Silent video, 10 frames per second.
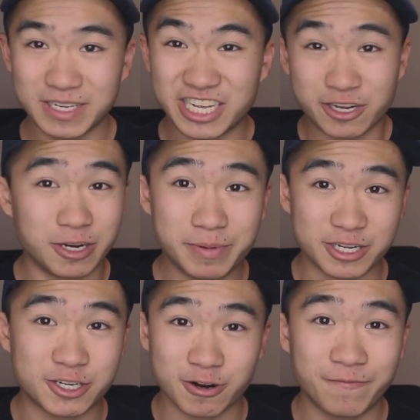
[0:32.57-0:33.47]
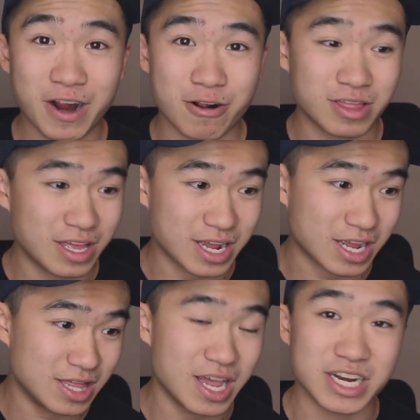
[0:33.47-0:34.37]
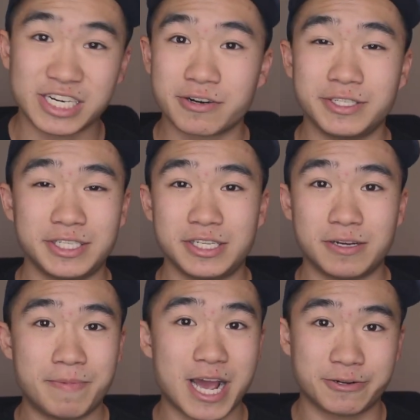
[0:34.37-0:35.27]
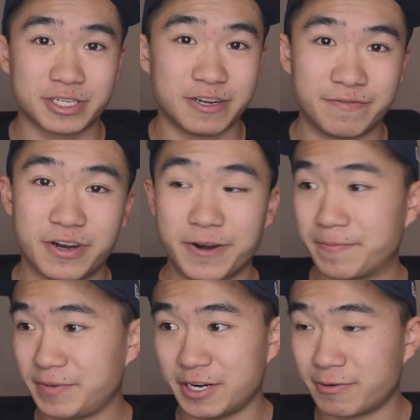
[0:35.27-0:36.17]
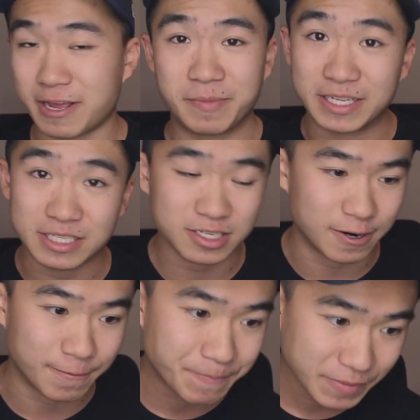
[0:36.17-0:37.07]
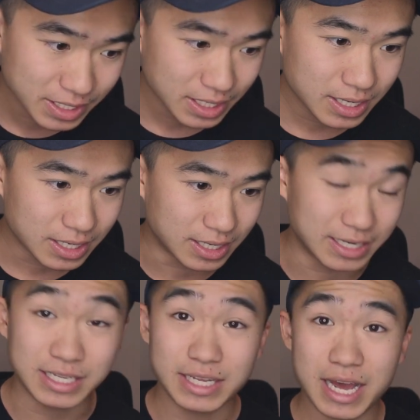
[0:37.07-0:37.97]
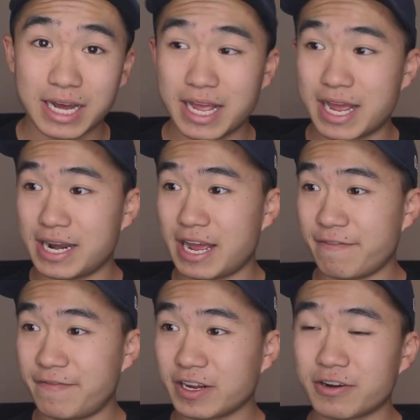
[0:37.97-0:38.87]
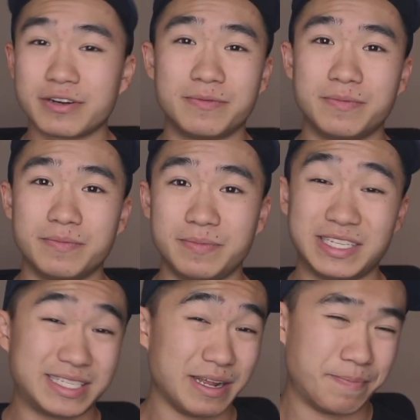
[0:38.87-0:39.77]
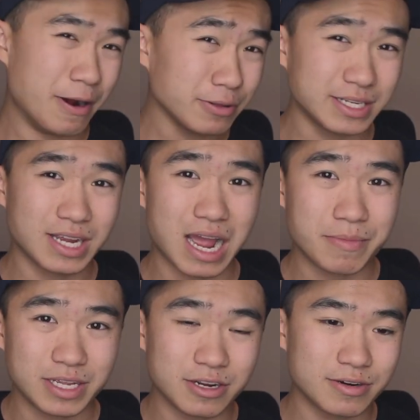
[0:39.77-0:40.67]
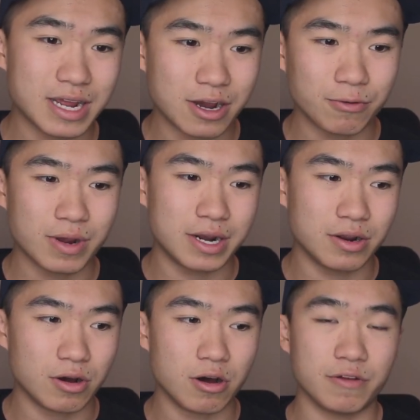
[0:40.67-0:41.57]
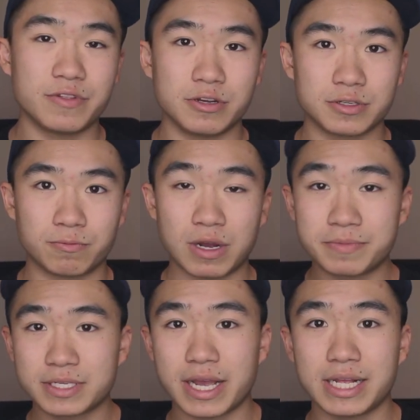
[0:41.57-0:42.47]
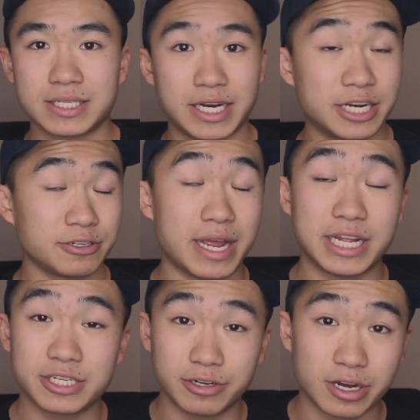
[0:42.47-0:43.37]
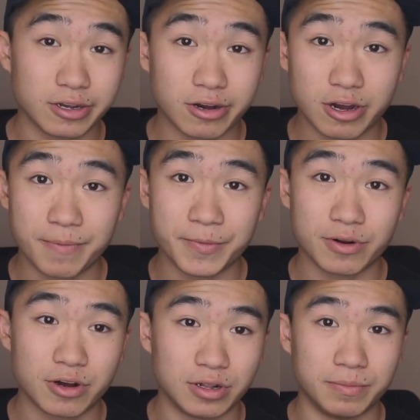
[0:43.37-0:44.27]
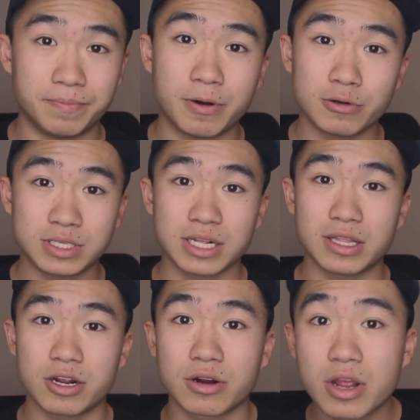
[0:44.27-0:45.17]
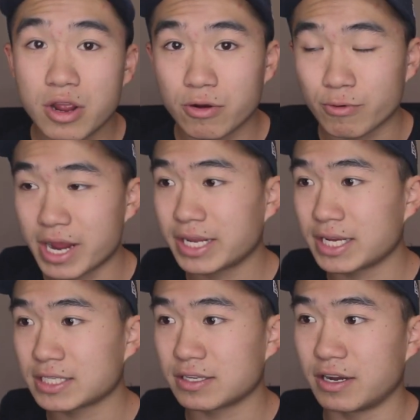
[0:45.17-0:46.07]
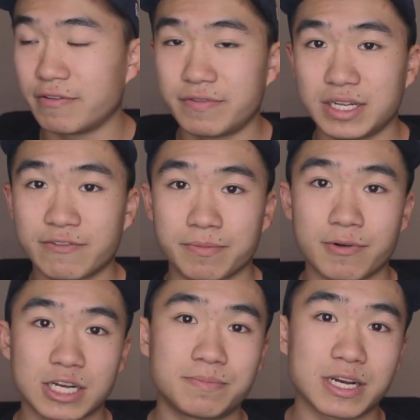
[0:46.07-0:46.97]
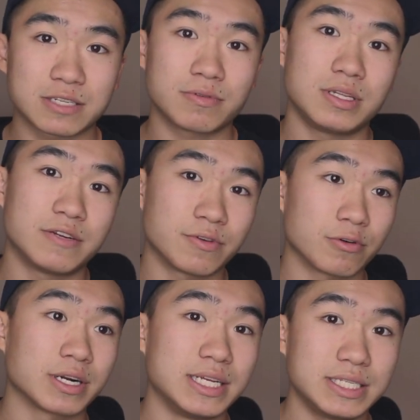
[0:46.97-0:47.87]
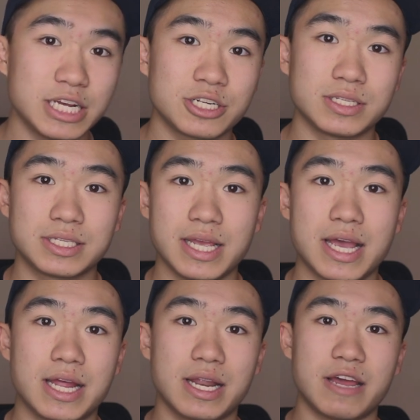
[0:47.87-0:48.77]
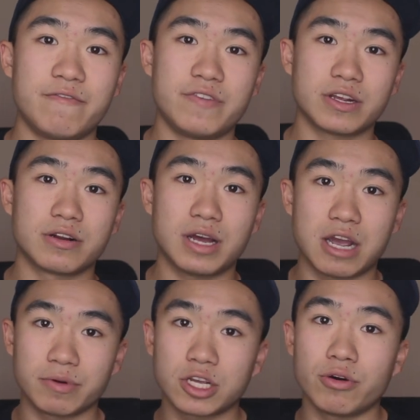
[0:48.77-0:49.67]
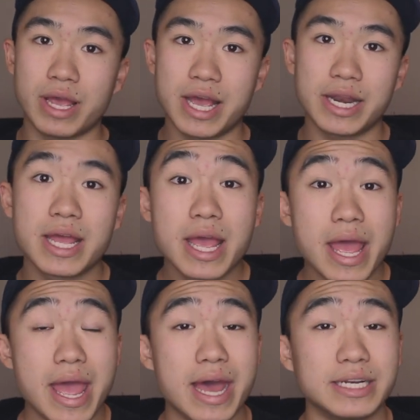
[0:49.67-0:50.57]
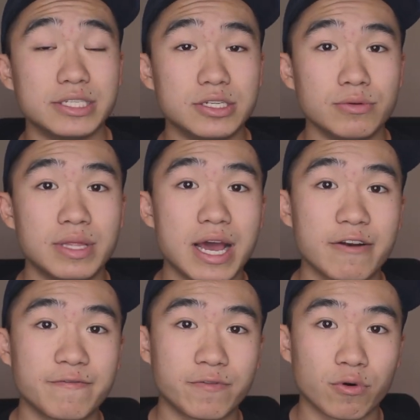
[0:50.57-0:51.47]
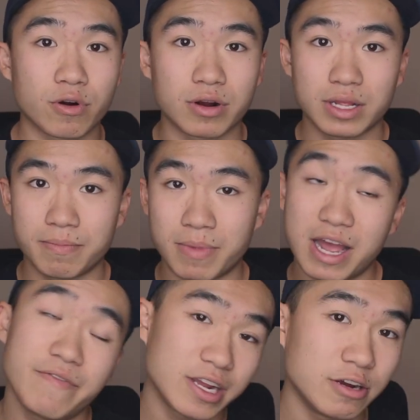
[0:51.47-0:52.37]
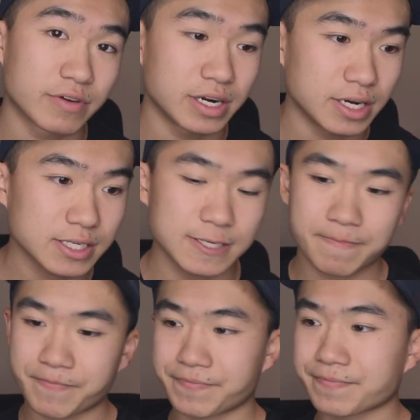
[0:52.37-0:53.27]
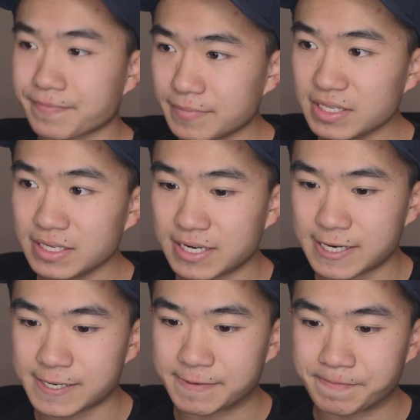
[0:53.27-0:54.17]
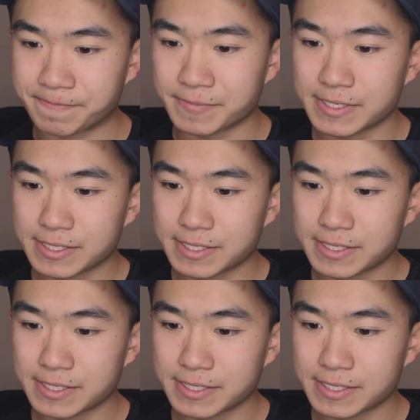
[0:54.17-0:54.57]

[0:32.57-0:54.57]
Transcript: He could be a surefire thing, and then he turns into Patrick Stefan. You know what I mean? So, uh, yeah, and I figured it's about the time of year now when all of those websites and N H L dot com, they're all posting their rankings of the different prospects for the different organizations, and I figured I would go ahead and do that for my Vancouver Canucks. Um...